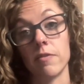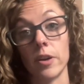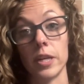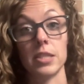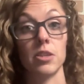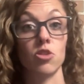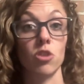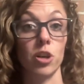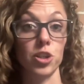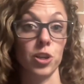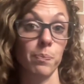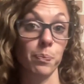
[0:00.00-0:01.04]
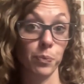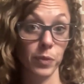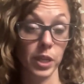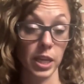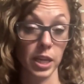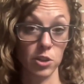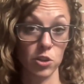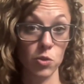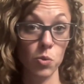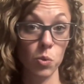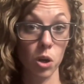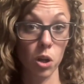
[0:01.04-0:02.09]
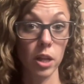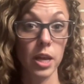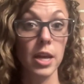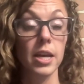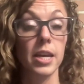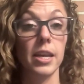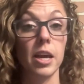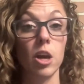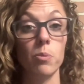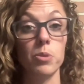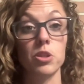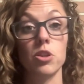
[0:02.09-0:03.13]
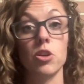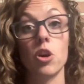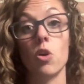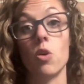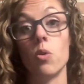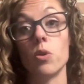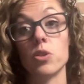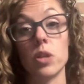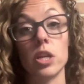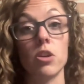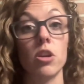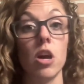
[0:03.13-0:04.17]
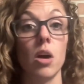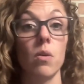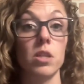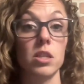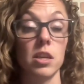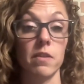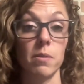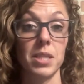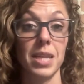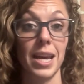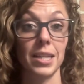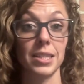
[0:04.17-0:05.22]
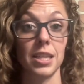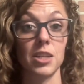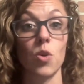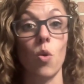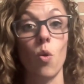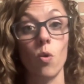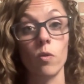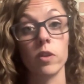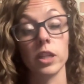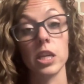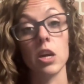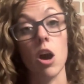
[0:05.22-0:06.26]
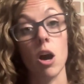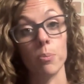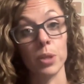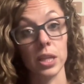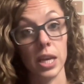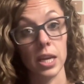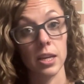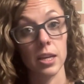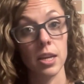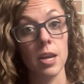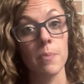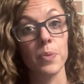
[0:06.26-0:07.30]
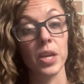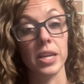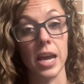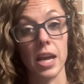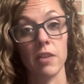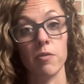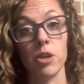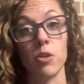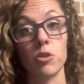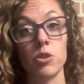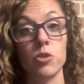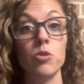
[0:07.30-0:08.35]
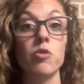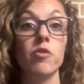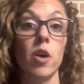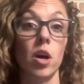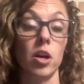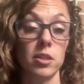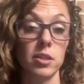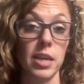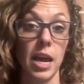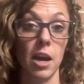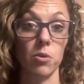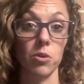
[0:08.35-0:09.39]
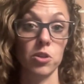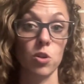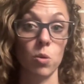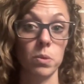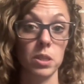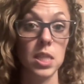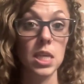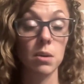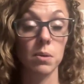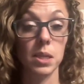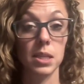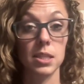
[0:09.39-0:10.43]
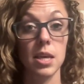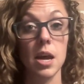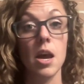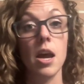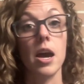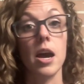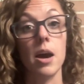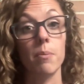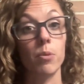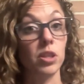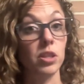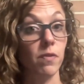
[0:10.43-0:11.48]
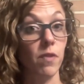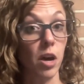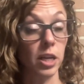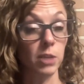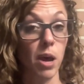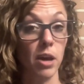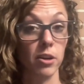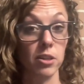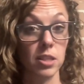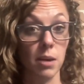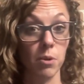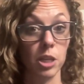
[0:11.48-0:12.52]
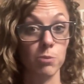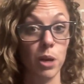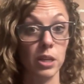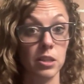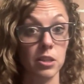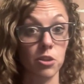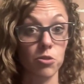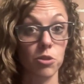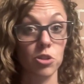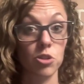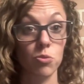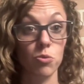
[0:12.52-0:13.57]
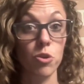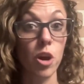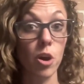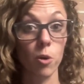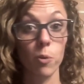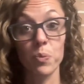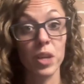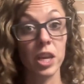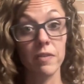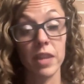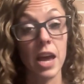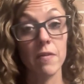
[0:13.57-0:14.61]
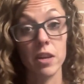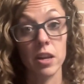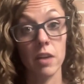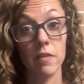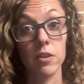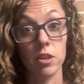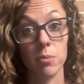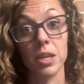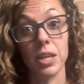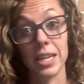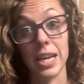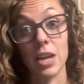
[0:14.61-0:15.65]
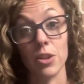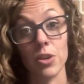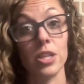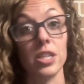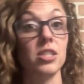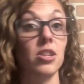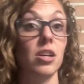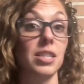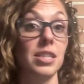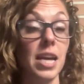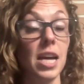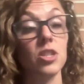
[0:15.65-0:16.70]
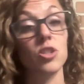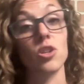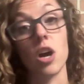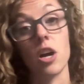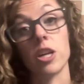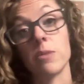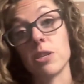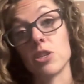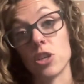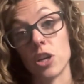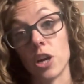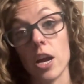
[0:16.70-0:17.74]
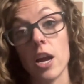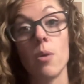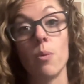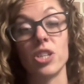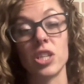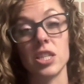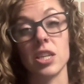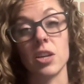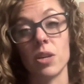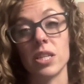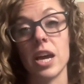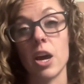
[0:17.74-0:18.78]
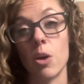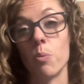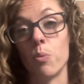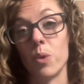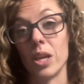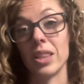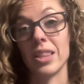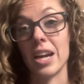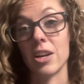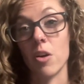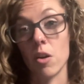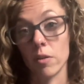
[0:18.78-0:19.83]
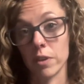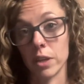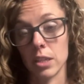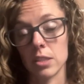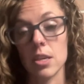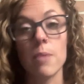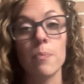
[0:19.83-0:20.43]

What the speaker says: phonics instruction in school. It helps to know so that you're not going to give them text that is overly complicated. Again, if we go too far down the scope and sequence with the phonics patterns that we're expecting children to know, if they haven't covered them, then again, they're going to start to guess. They're not going to be sure, which isn't going to help with that confidence.